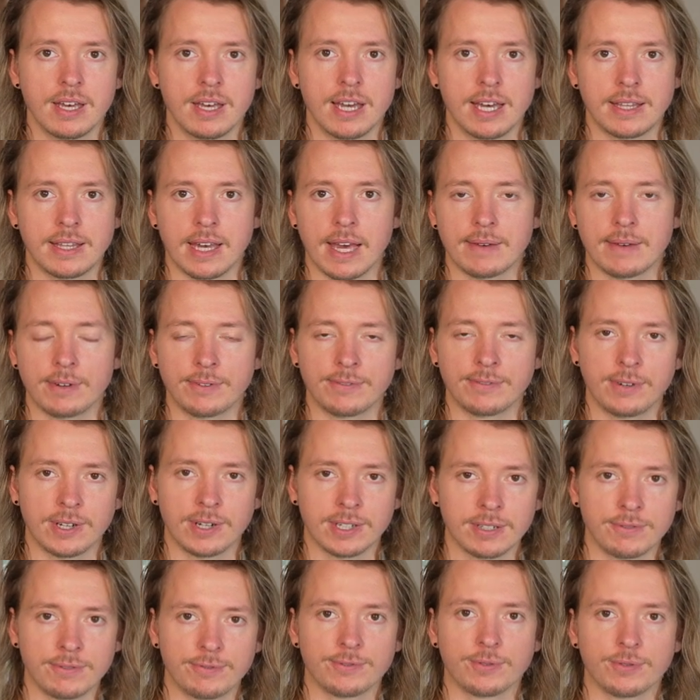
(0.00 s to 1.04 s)
and they have a
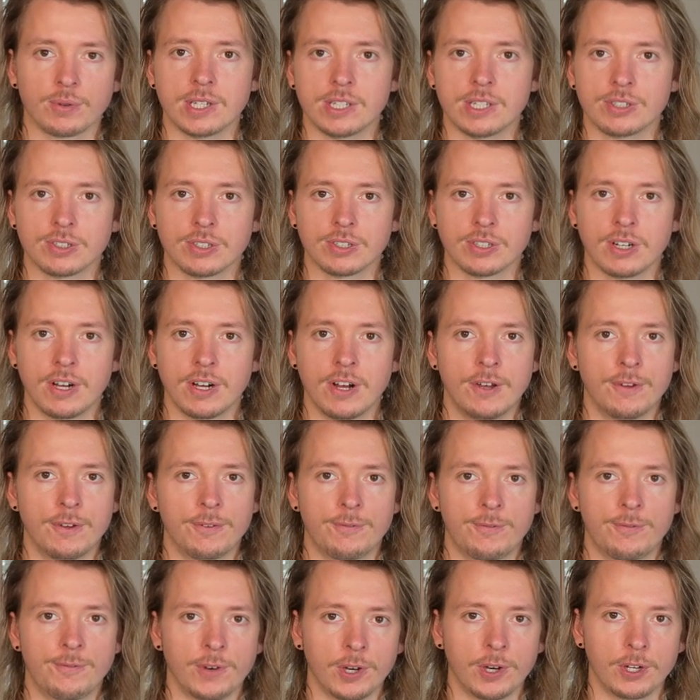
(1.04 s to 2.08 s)
fucking freezer
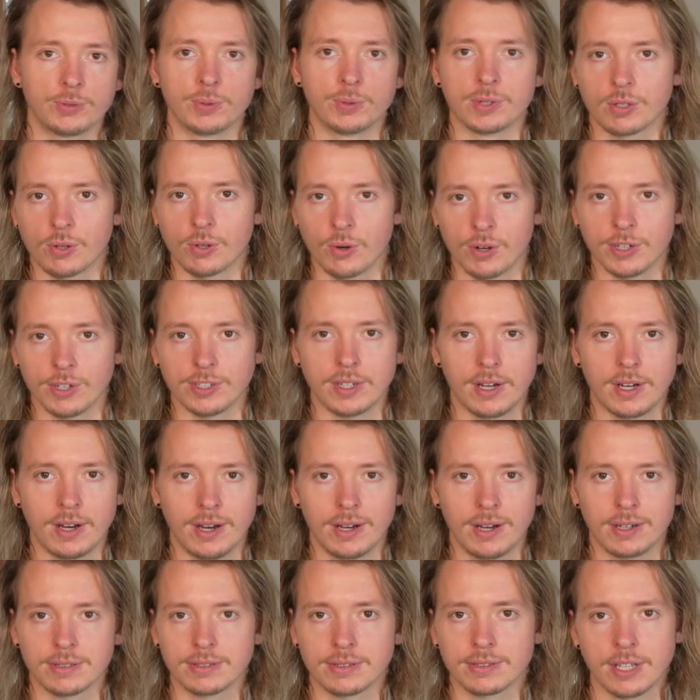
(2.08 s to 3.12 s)
filled with corn
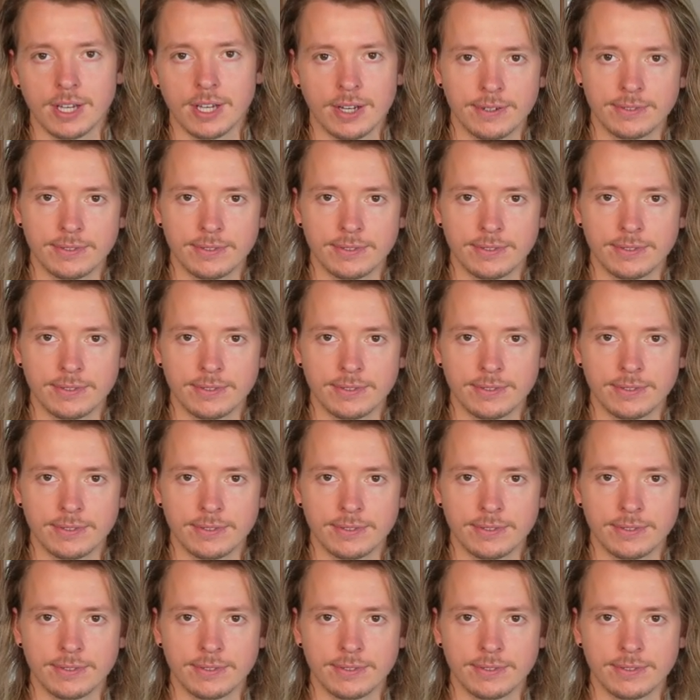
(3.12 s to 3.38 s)
dogs,